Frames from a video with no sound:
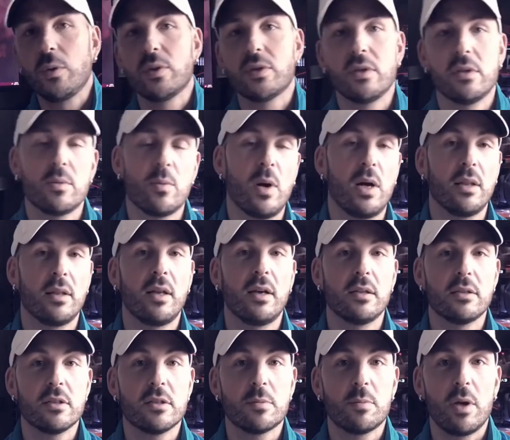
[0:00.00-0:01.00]
as well, not
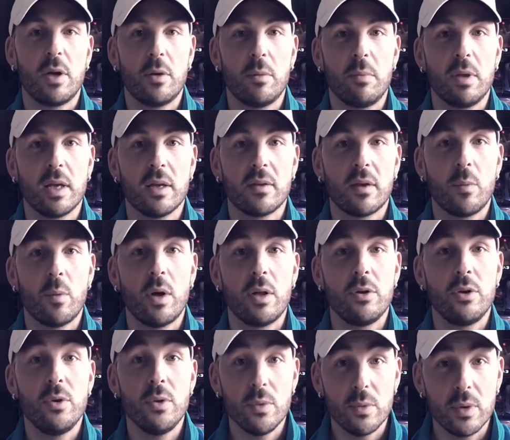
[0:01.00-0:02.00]
just my own, because I want
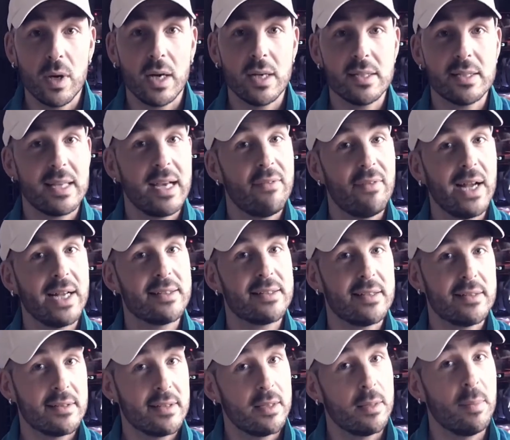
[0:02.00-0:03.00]
you guys to have access
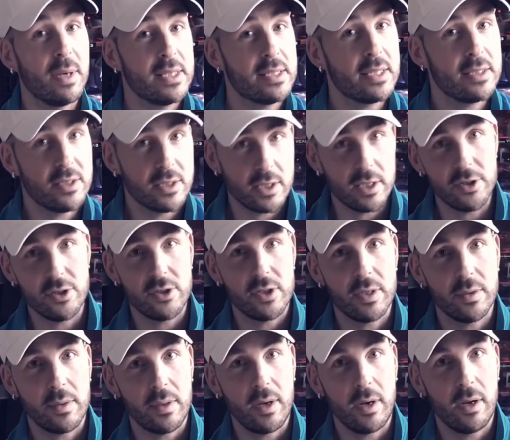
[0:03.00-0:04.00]
to the best education out
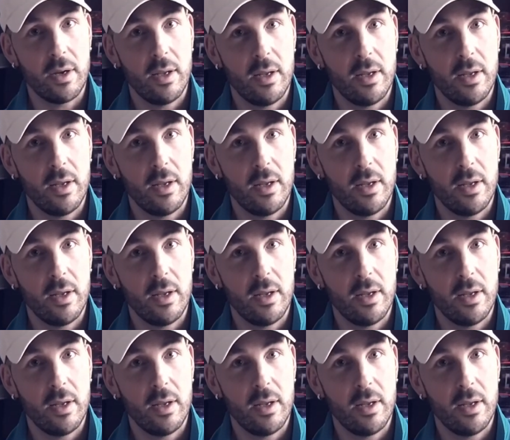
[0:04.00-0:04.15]
there.